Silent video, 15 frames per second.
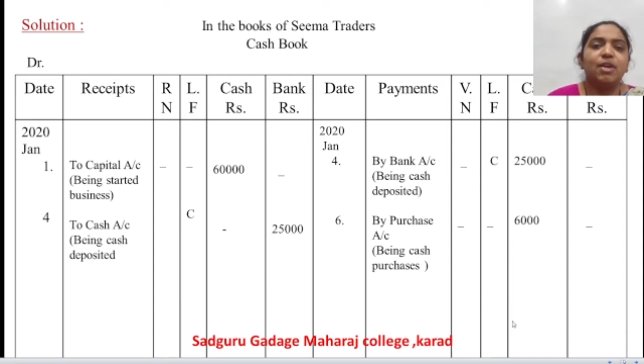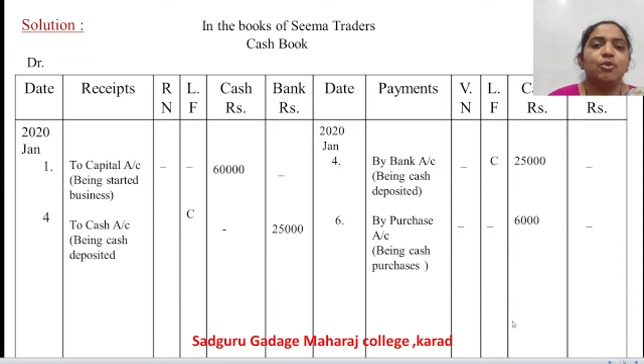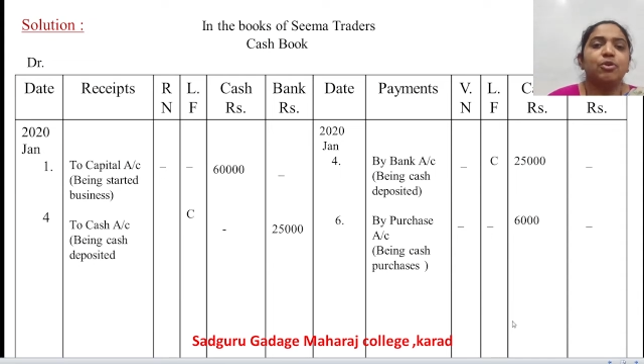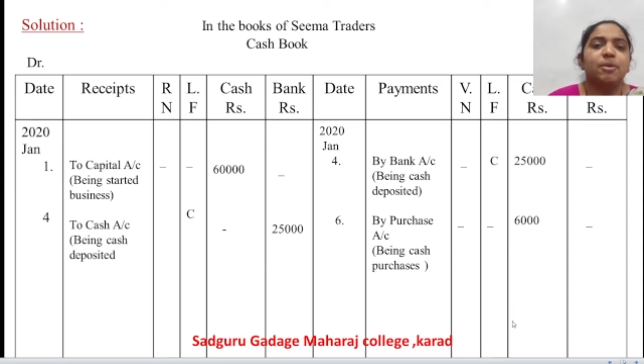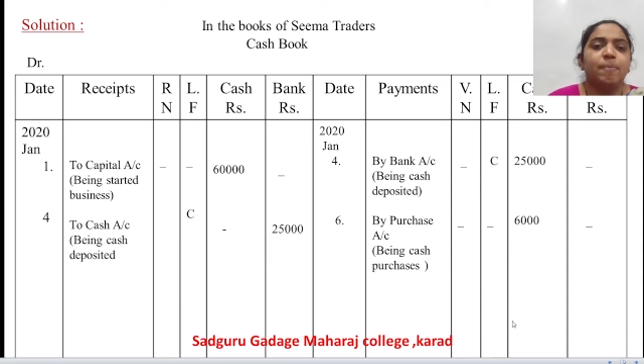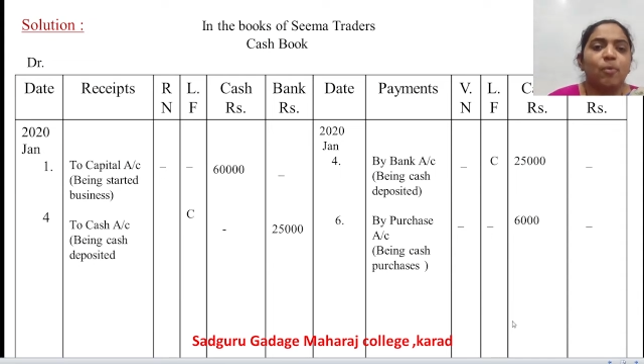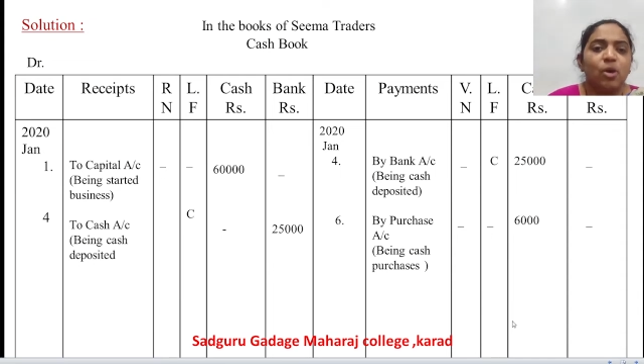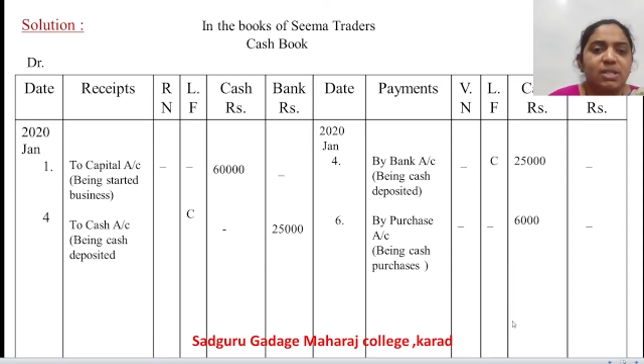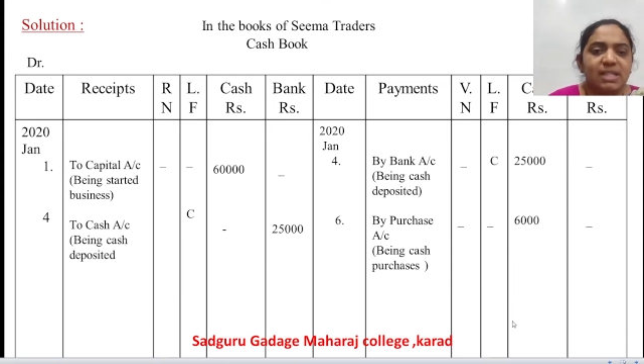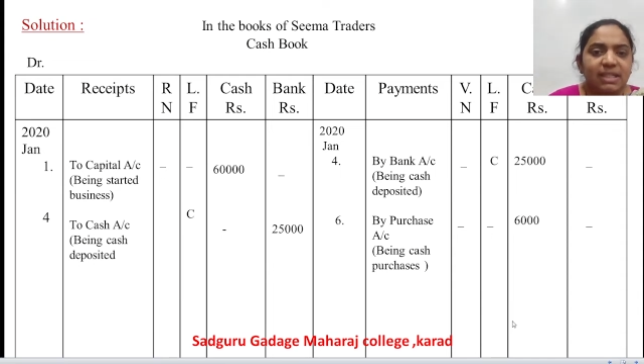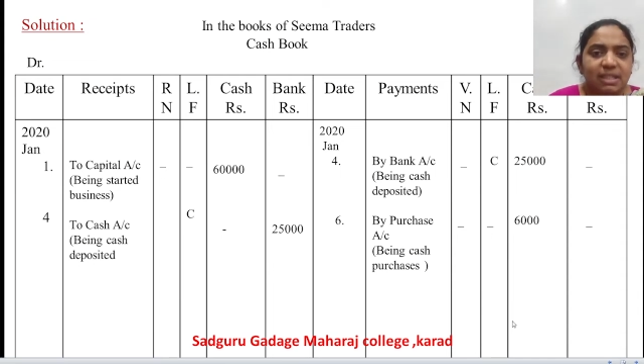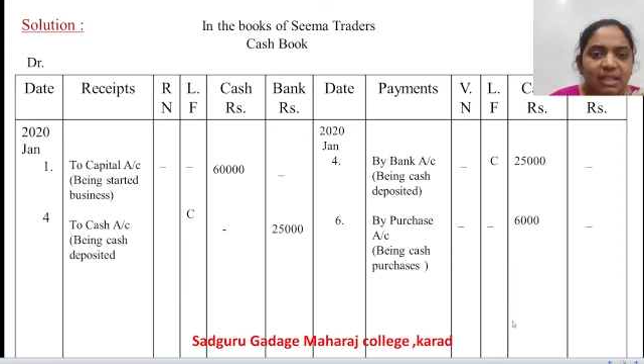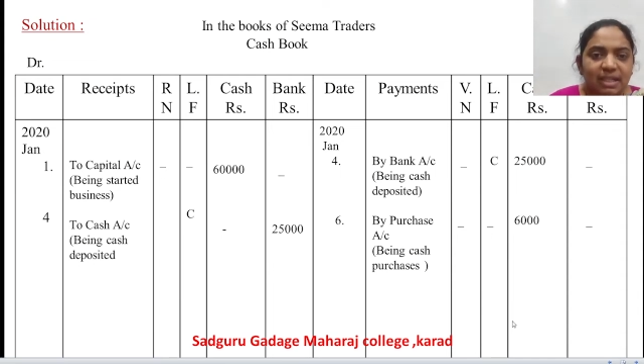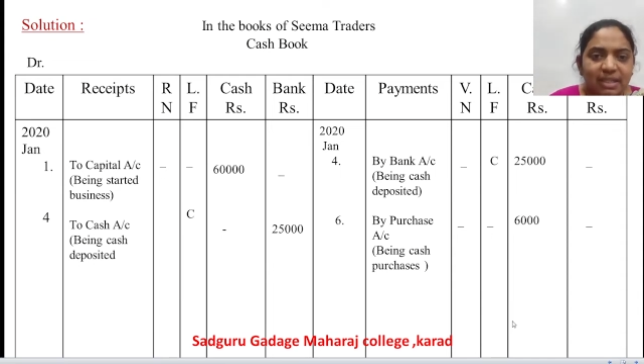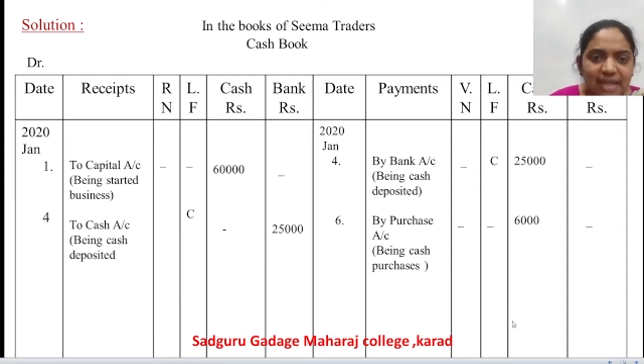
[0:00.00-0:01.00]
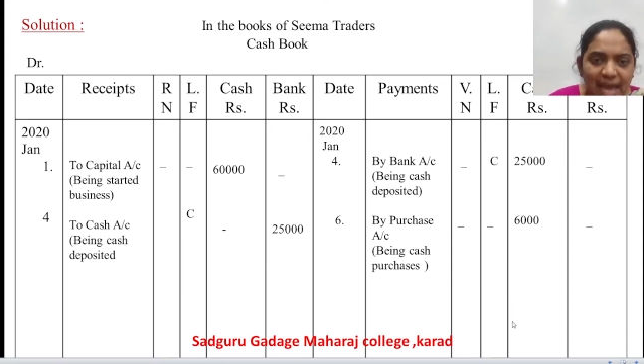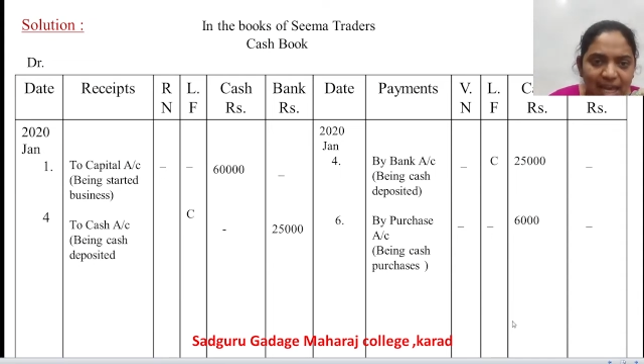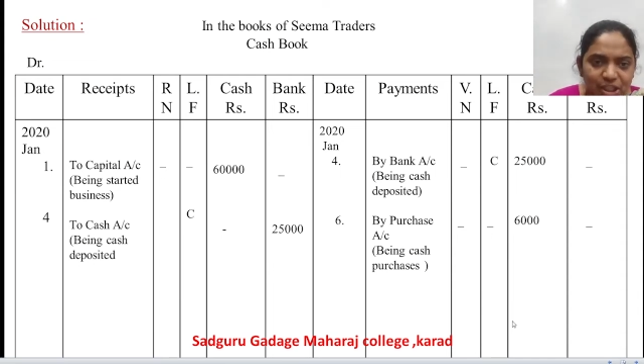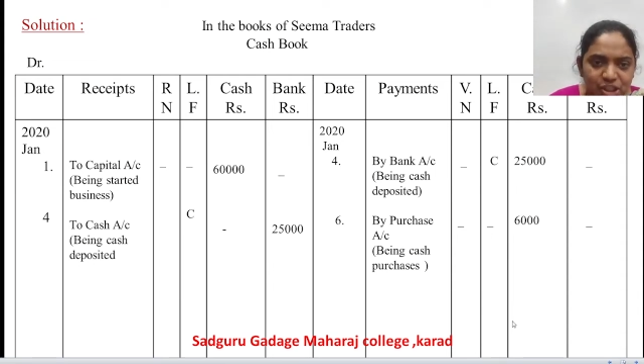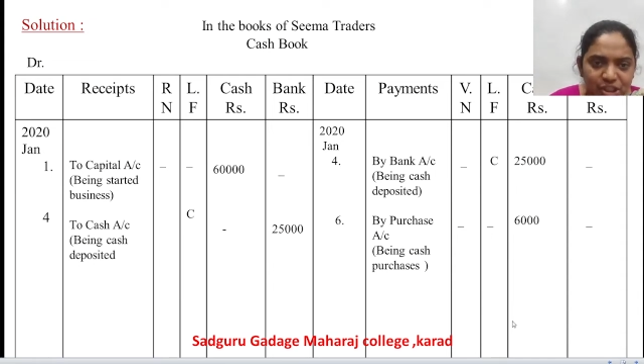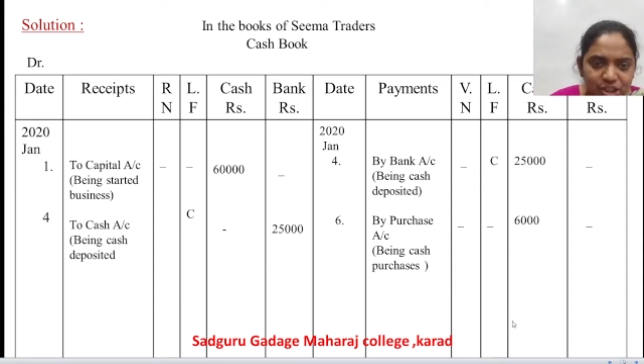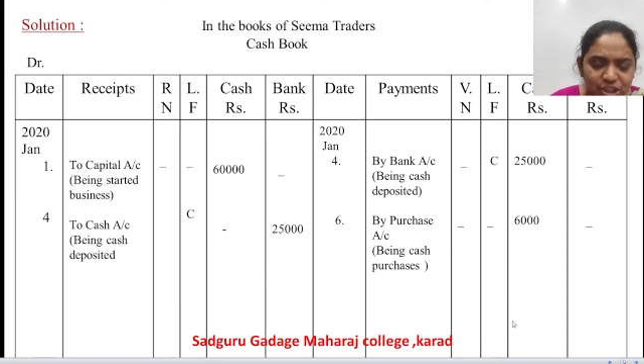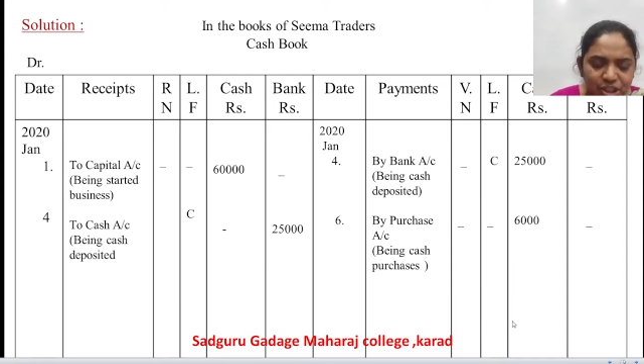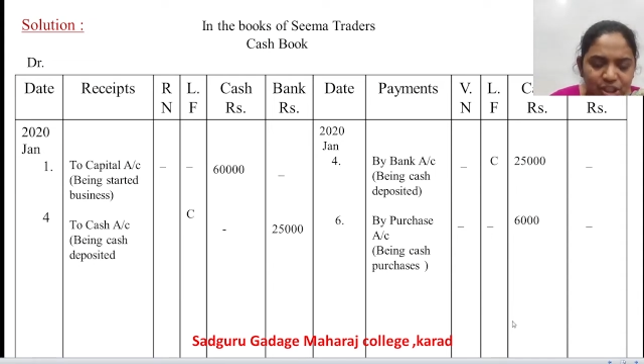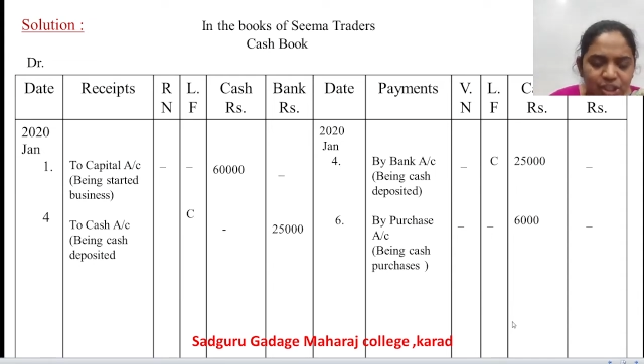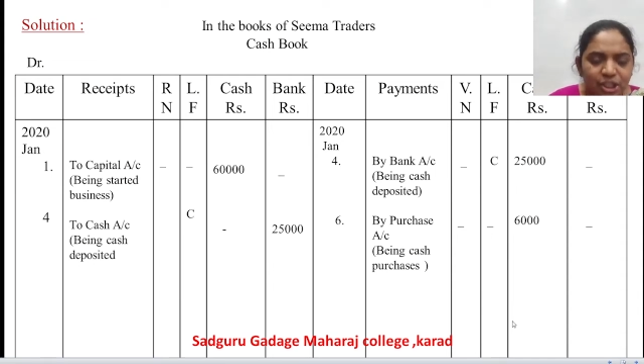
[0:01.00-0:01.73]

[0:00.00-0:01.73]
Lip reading: you deposit a cash